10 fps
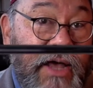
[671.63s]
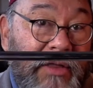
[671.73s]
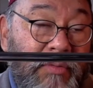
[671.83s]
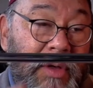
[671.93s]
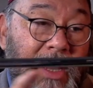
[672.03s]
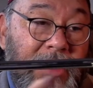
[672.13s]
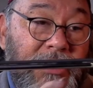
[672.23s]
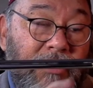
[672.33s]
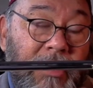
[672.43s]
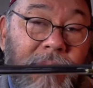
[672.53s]
that we'll get
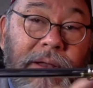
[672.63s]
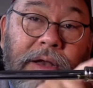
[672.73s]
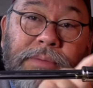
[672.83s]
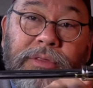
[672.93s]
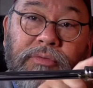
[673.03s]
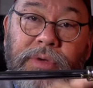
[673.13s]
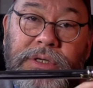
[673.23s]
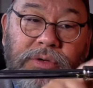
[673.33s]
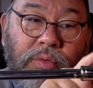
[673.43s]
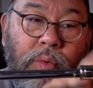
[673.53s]
to in a minute, but the
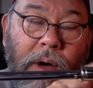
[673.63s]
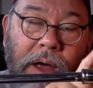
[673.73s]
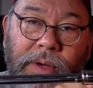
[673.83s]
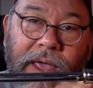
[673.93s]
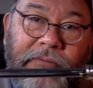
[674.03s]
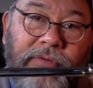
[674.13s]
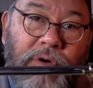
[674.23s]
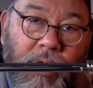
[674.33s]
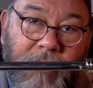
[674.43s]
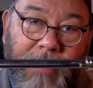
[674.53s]
reason why we have
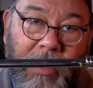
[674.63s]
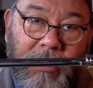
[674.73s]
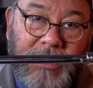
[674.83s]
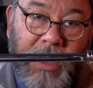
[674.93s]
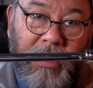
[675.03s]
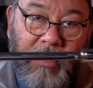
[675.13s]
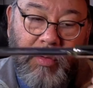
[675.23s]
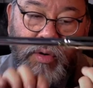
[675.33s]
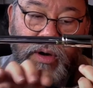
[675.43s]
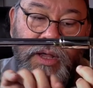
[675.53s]
cork barrels on our
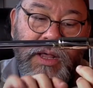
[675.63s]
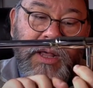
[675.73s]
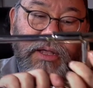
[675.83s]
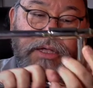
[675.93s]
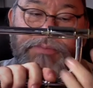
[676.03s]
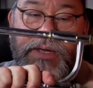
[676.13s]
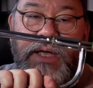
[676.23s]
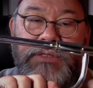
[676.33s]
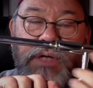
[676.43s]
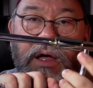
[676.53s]
horn is
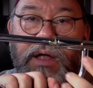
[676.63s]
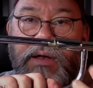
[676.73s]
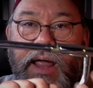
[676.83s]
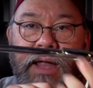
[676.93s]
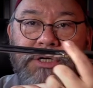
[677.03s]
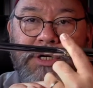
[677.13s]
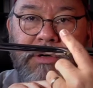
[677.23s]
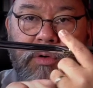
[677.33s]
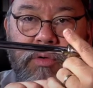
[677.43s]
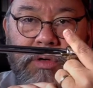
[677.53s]
because on ancient
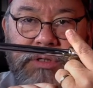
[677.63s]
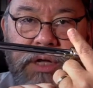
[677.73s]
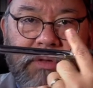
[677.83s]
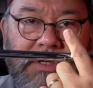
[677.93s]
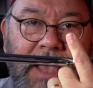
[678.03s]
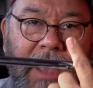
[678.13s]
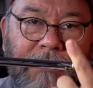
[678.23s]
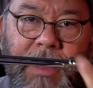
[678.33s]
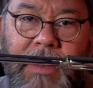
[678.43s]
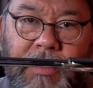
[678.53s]
horns, on the
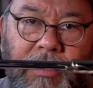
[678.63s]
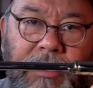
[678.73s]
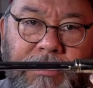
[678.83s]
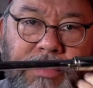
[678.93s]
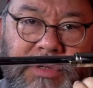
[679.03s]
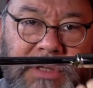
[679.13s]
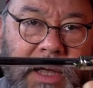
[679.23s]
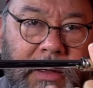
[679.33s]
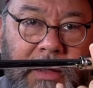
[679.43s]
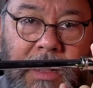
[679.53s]
sackbut or the
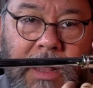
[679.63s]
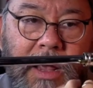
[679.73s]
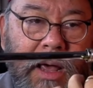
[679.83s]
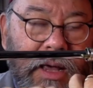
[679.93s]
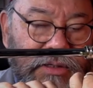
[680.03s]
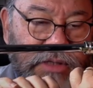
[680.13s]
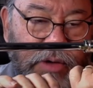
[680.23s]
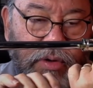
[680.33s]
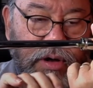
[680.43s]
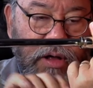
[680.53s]
poussin as they
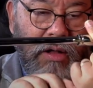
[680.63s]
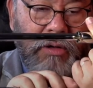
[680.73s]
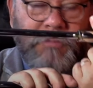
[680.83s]
were called,